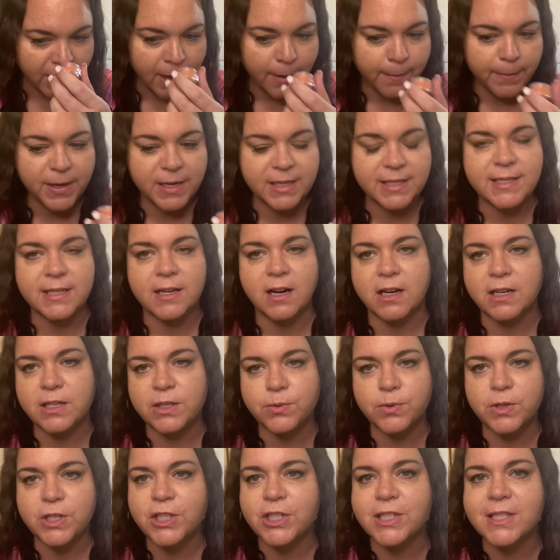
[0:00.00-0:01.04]
but it's not as
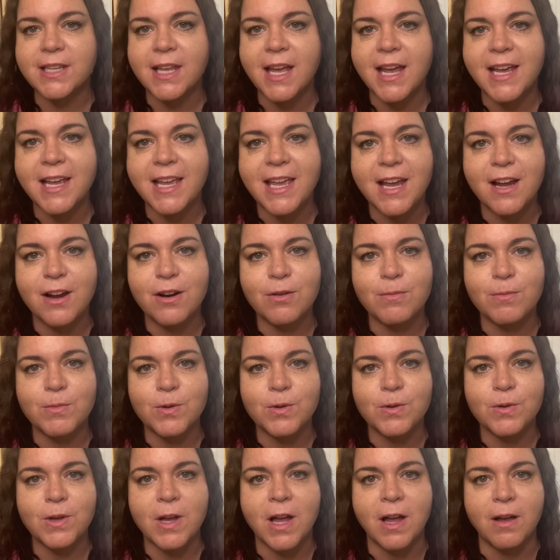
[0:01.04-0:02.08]
rich as like
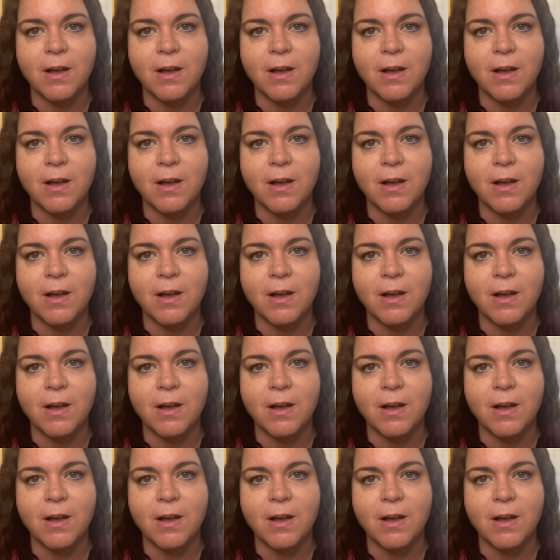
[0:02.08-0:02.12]
caramel.